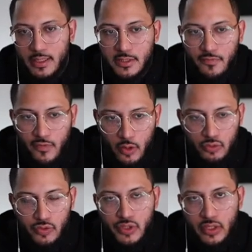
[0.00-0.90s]

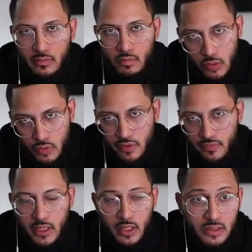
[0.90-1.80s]
first music
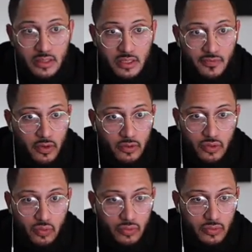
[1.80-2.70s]
video. This is first
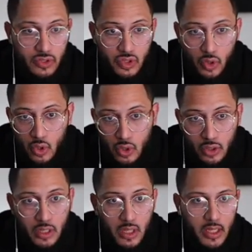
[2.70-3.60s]

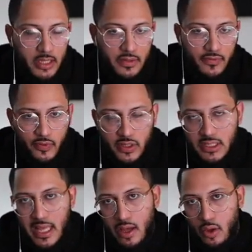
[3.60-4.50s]
song. It's a
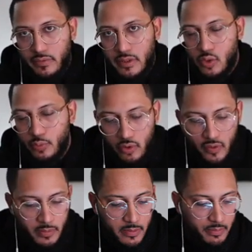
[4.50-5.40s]
freestyle over the Super
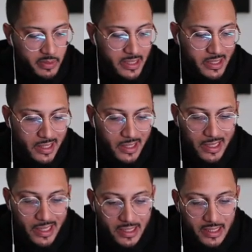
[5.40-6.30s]
Gremlin beat.
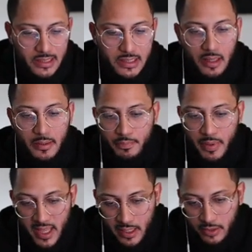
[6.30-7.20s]
It is a
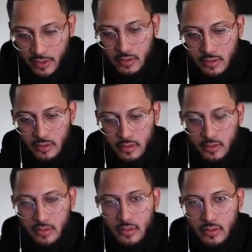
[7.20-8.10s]
banger.
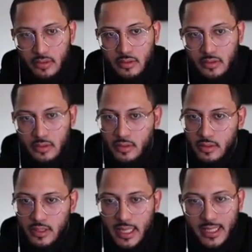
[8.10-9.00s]

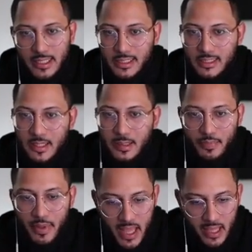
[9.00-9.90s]
Like it is a
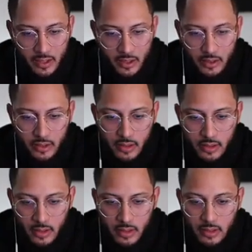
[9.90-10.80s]
banger.
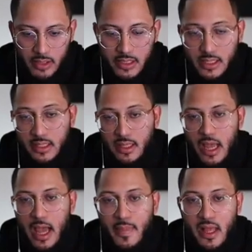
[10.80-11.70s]
Listen,
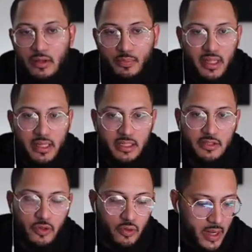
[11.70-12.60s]
I'm not going to play this
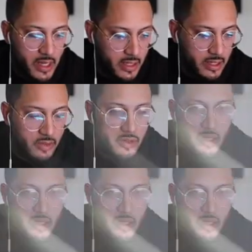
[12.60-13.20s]
for you right now.